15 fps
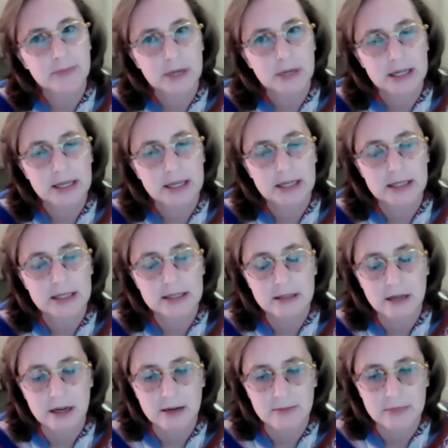but it is
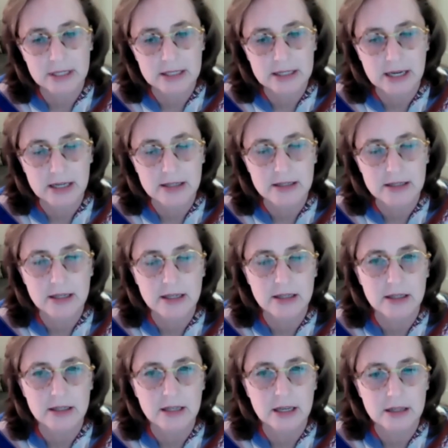um, discussed
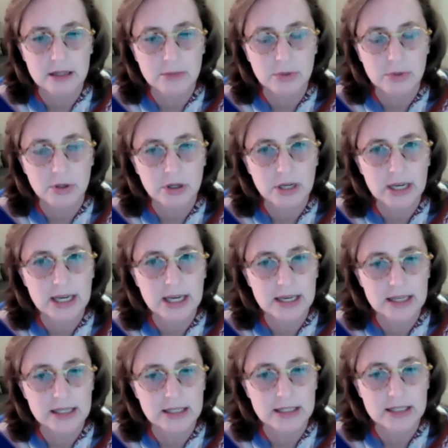in in the book,
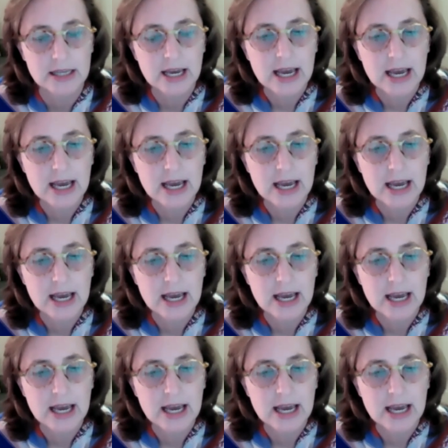is